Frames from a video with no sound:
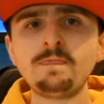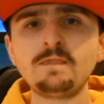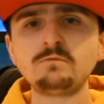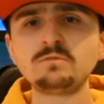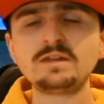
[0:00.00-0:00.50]

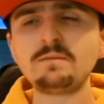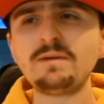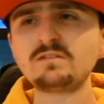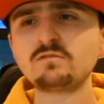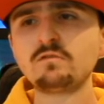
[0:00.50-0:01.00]
just want to get
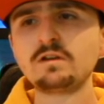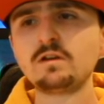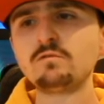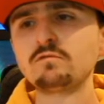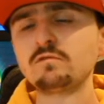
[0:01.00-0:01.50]
back to scoring
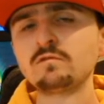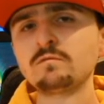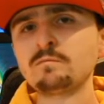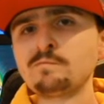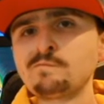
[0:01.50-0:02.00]
goals,
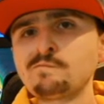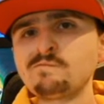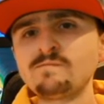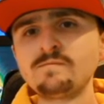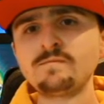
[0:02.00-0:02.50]

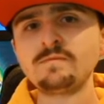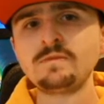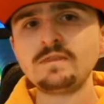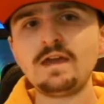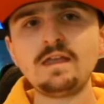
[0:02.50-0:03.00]

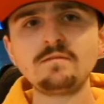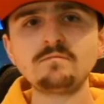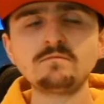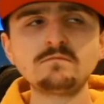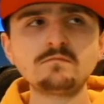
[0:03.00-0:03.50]
and